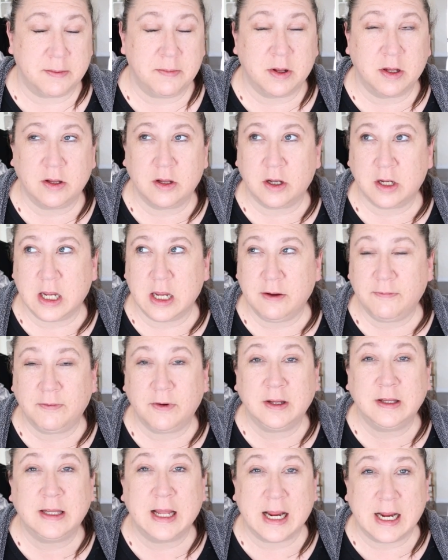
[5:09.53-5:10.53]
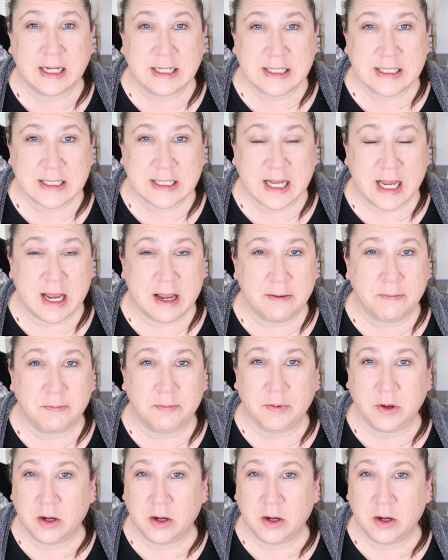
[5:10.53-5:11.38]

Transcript: I've been looking for landscape,